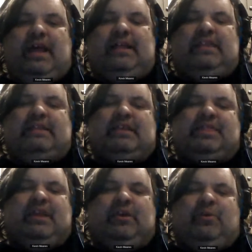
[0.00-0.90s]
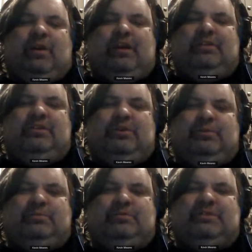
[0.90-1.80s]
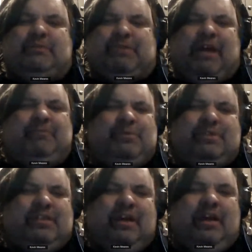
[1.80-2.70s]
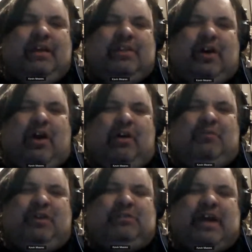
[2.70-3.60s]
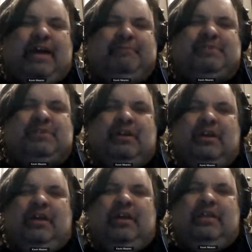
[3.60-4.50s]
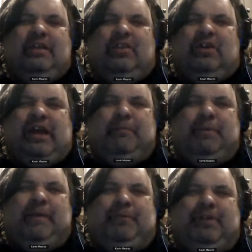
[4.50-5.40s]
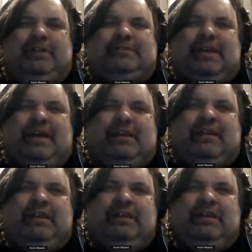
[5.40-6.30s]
that's a thing you run into sometimes. There are a few times you look at people and it's like,